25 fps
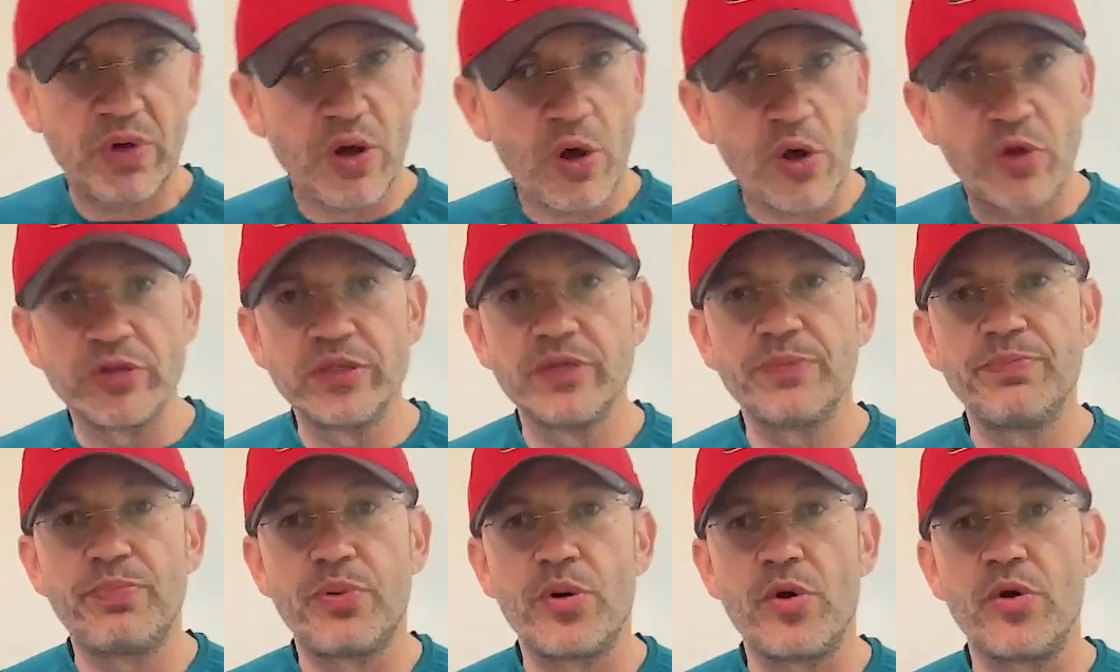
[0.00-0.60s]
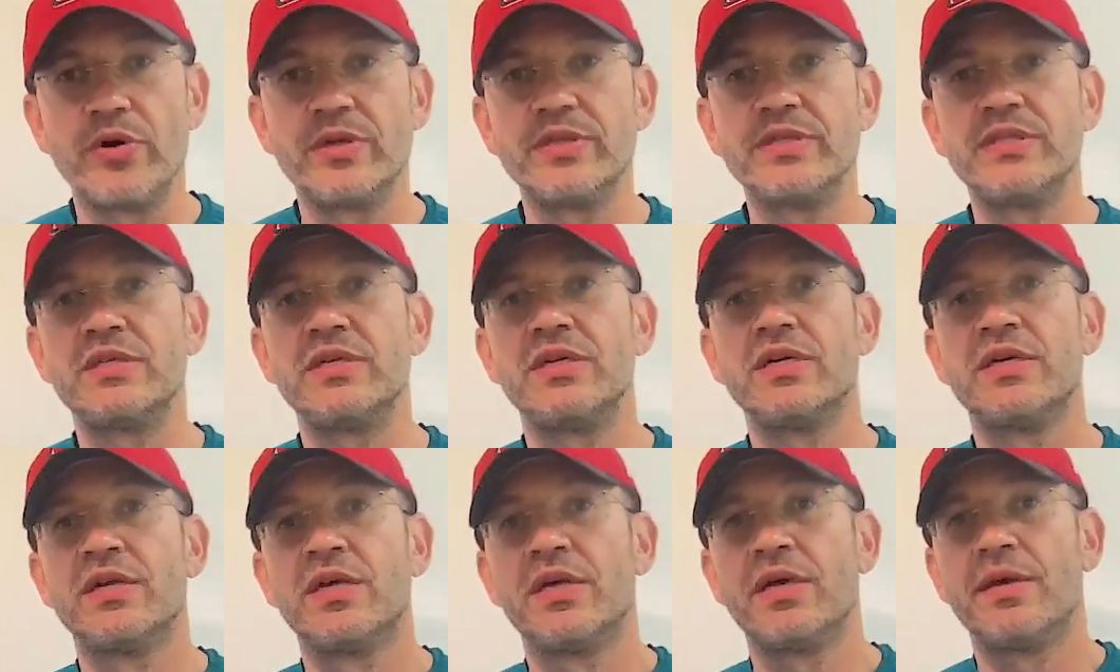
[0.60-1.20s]
on the
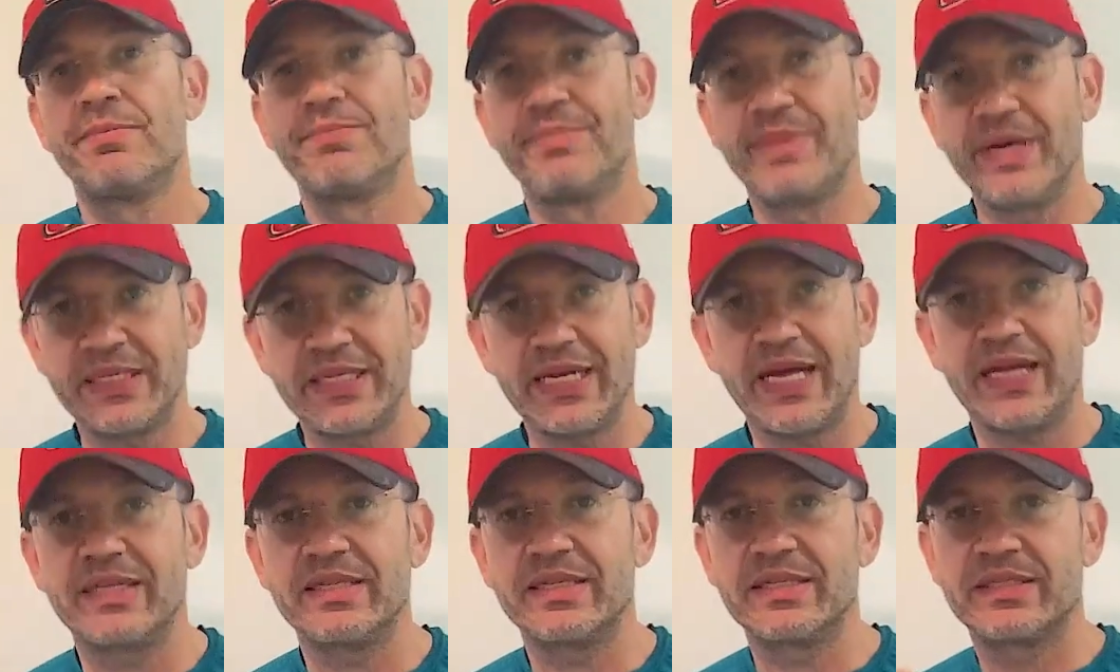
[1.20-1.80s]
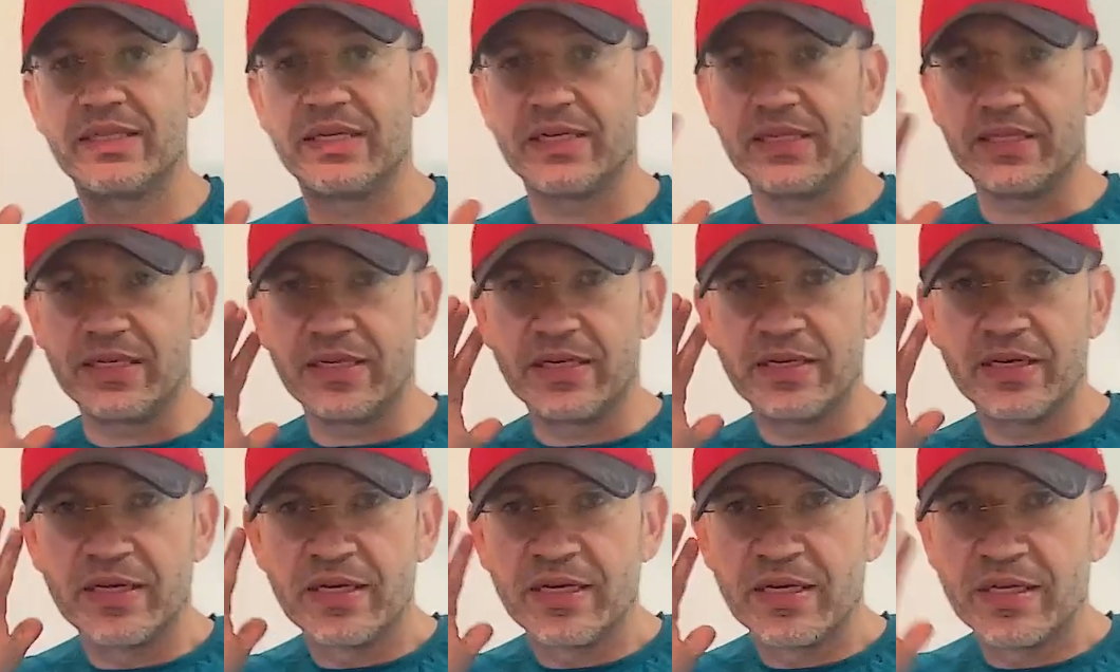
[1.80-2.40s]
point betaine
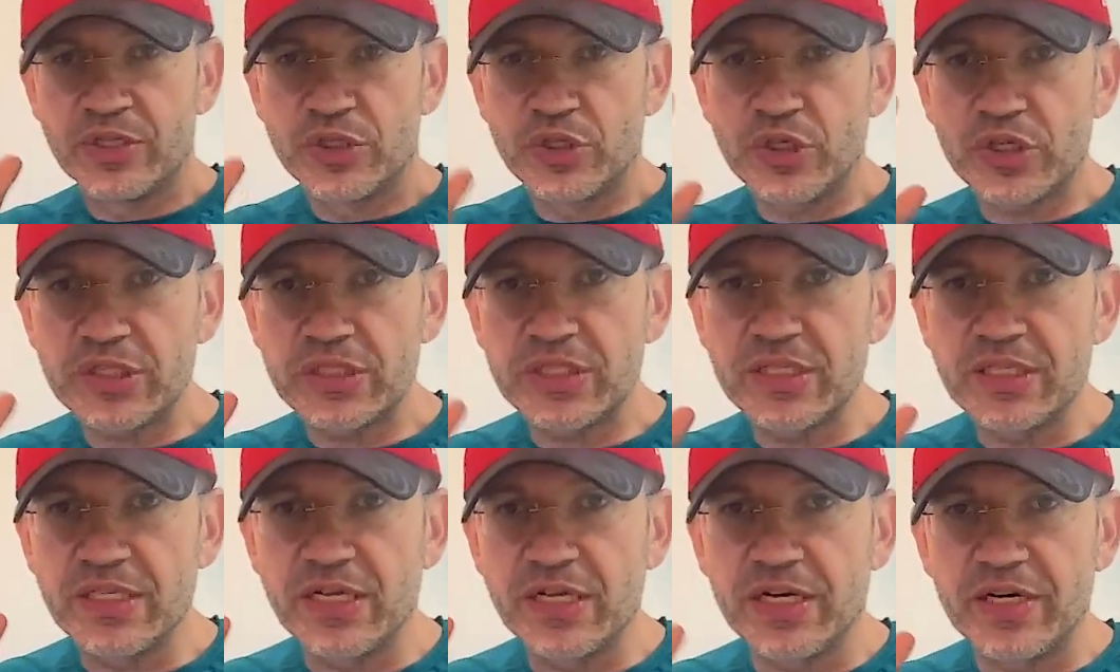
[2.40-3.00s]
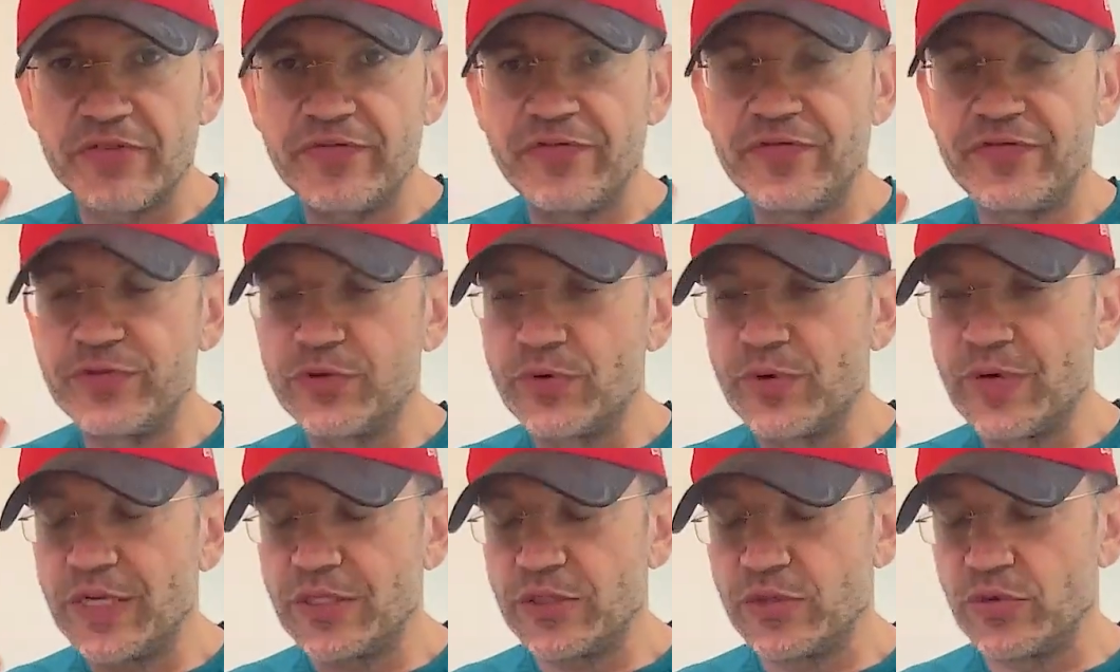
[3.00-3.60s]
tingling. Just enough to
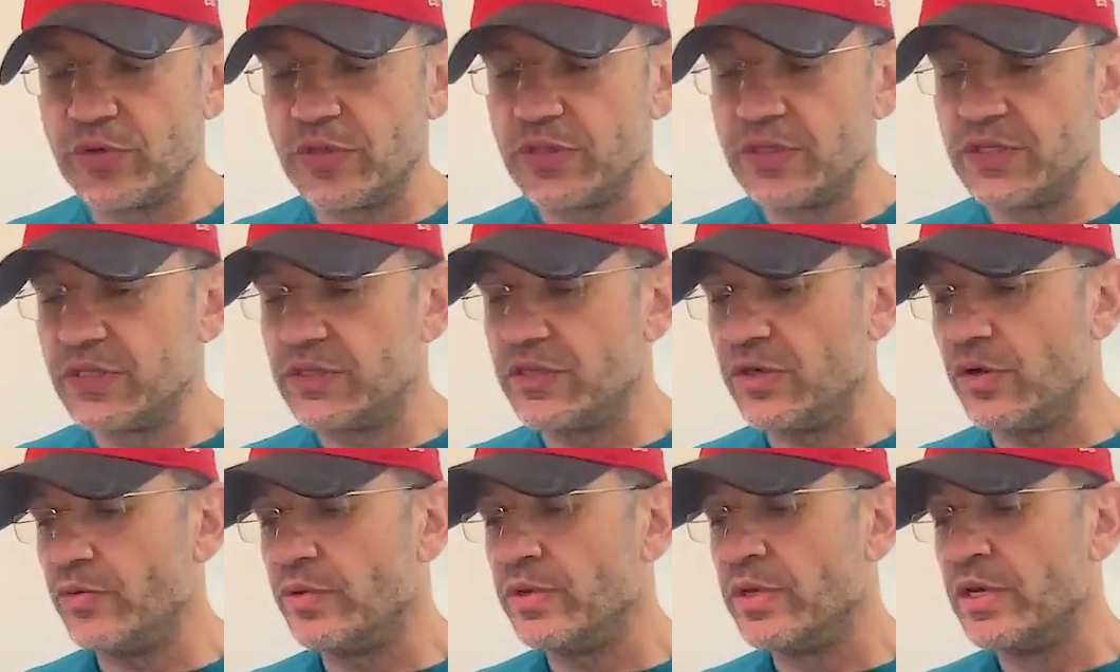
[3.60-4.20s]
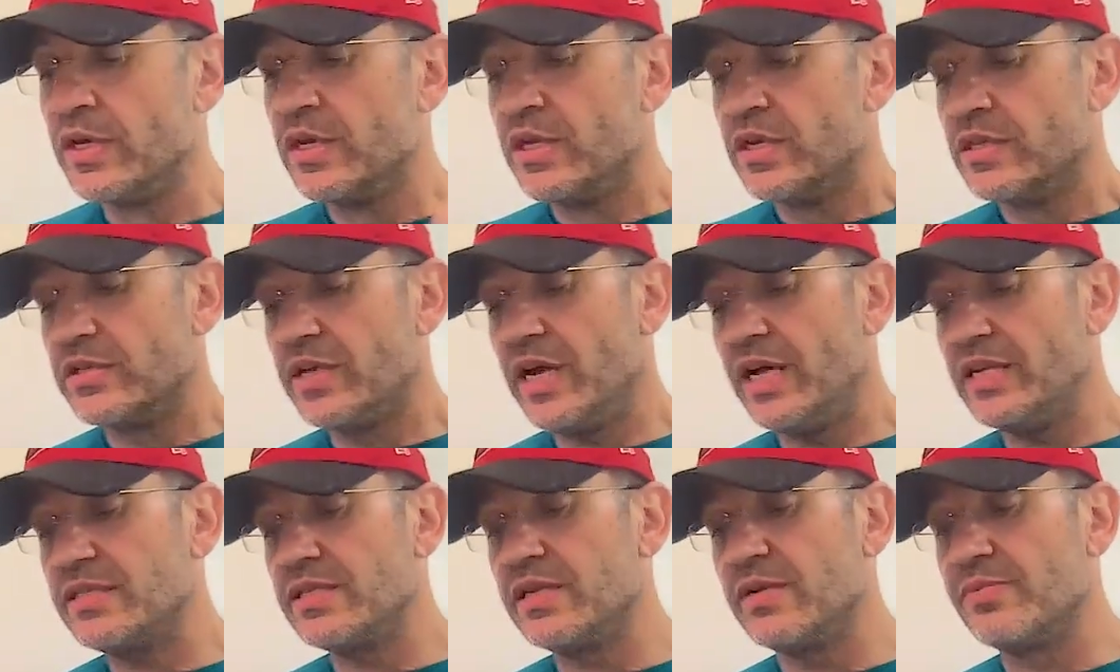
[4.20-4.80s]
get you in the zone. So
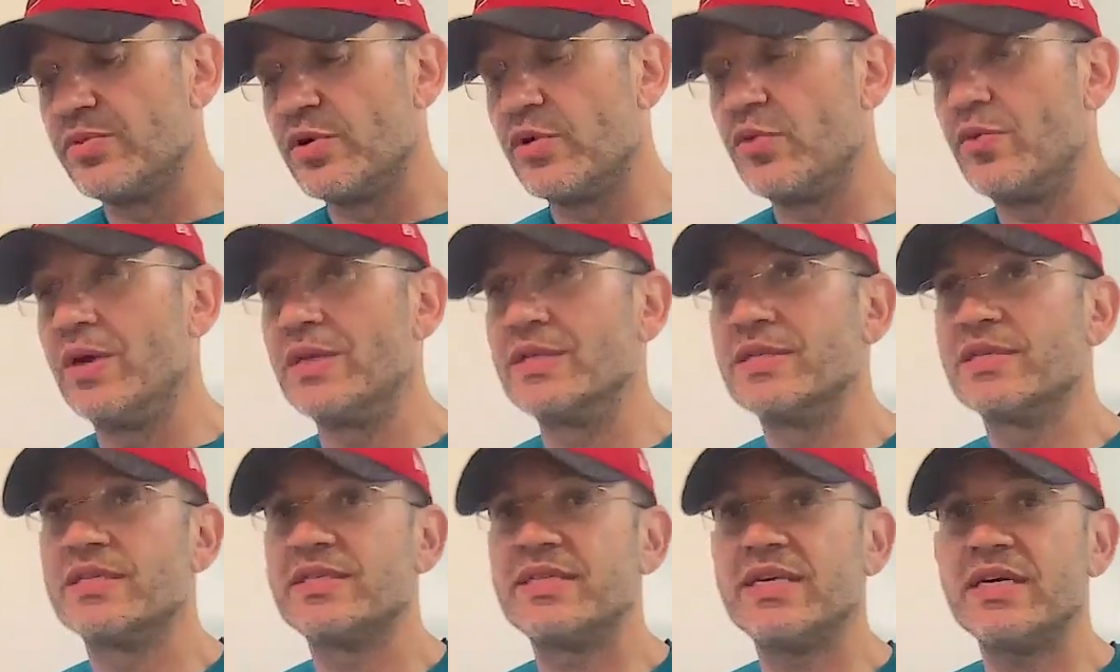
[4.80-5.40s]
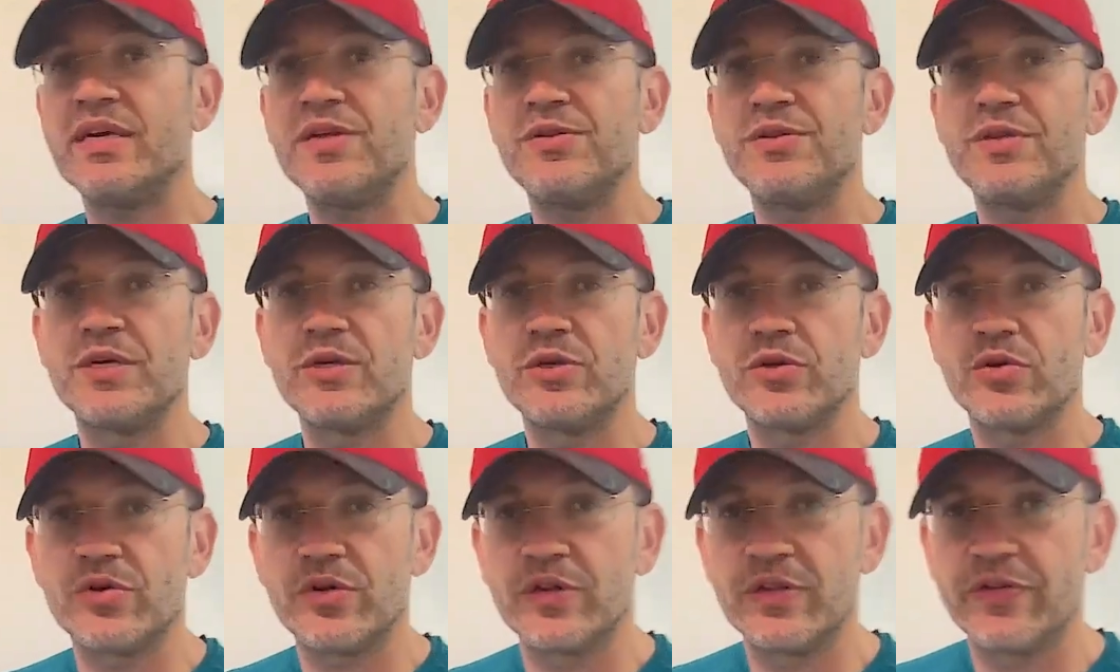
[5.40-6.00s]
that's number one. The second thing
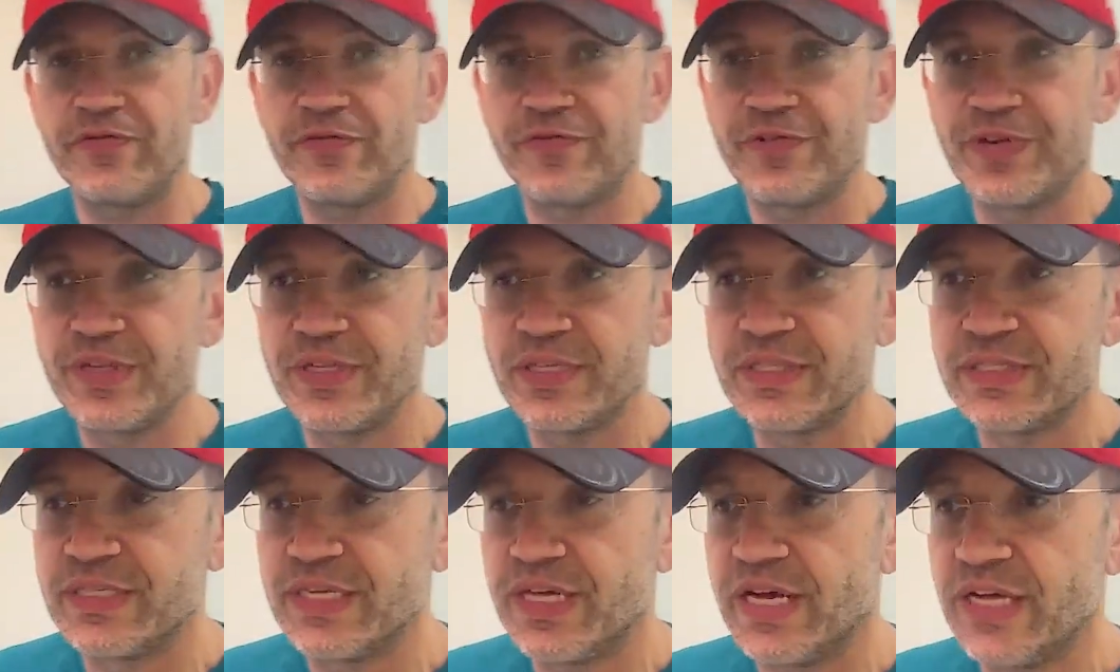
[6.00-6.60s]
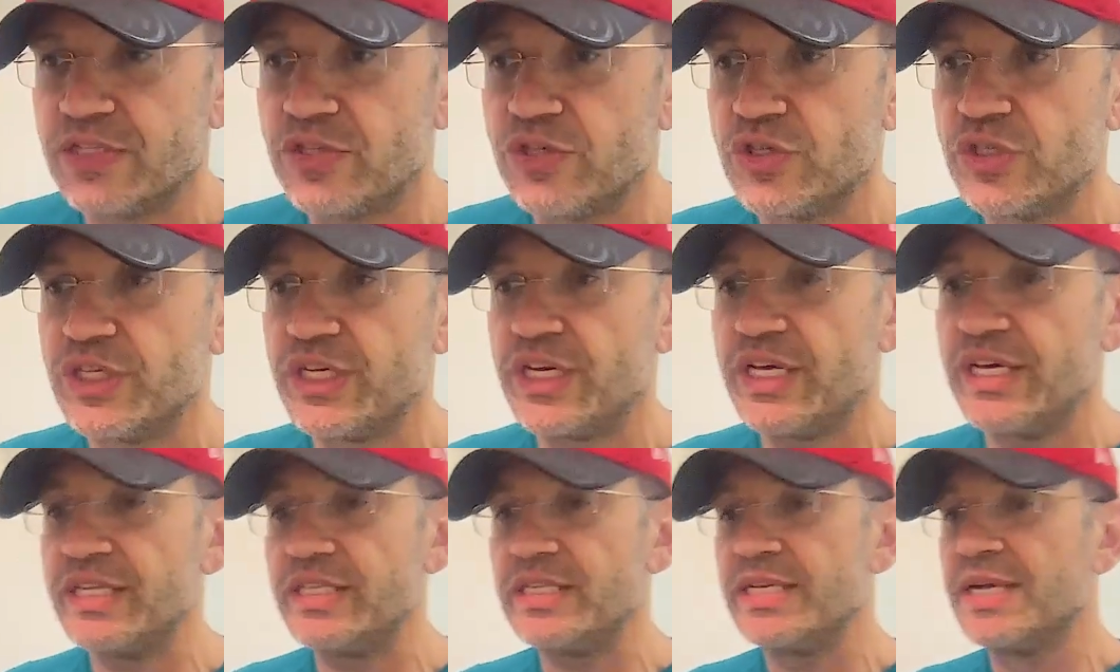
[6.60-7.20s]
you're going to feel is the energy
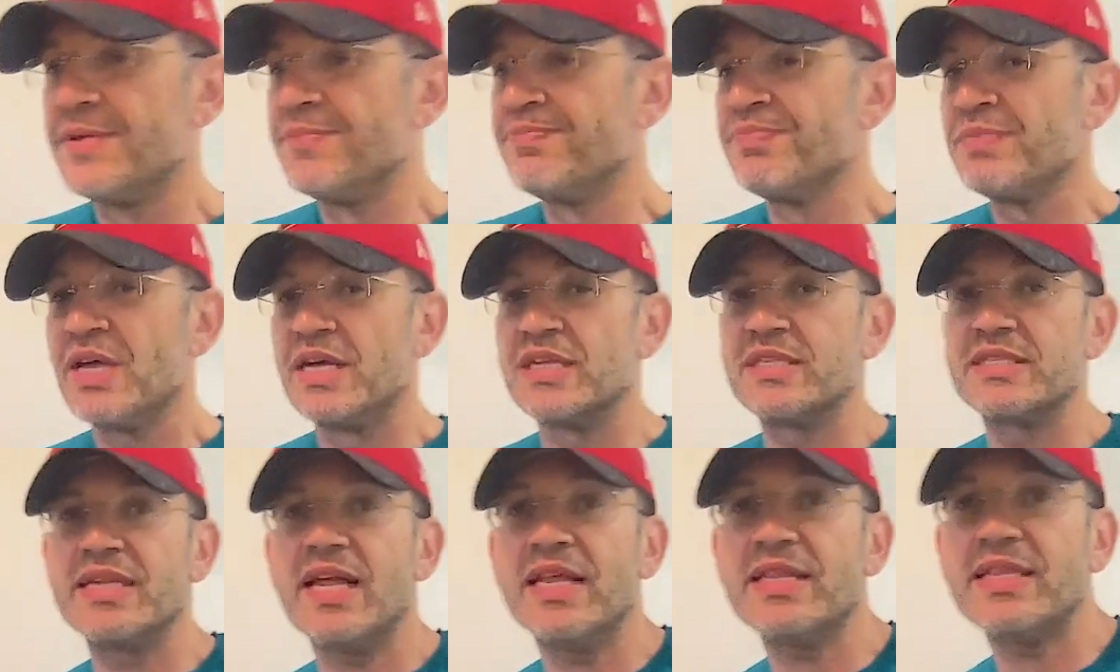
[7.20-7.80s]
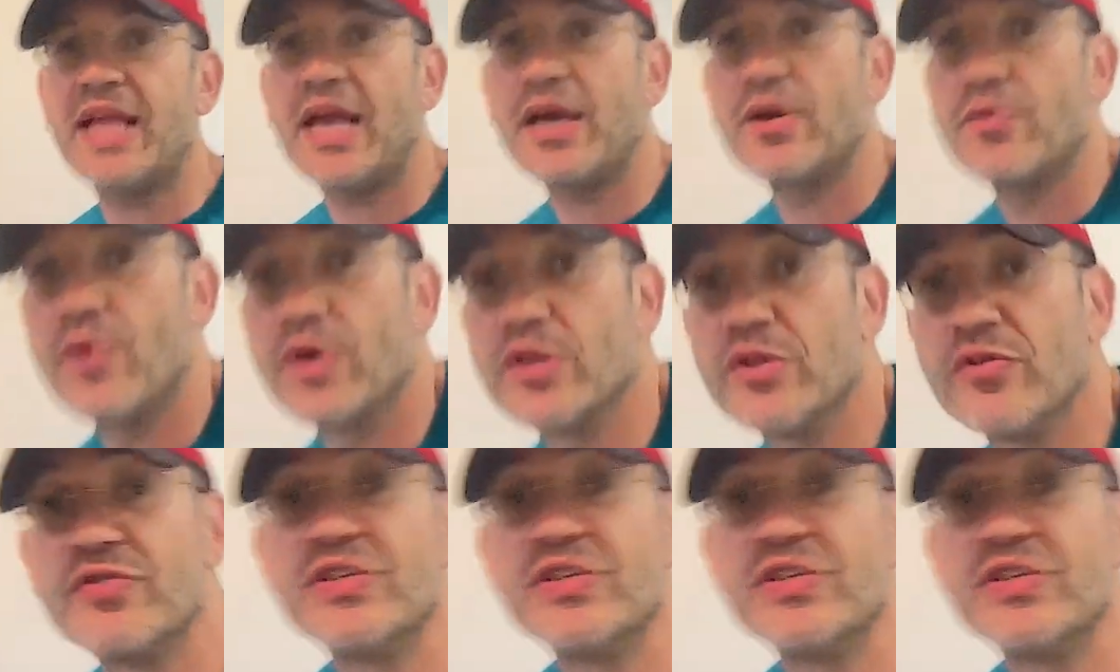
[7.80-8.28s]
hit. It's not like one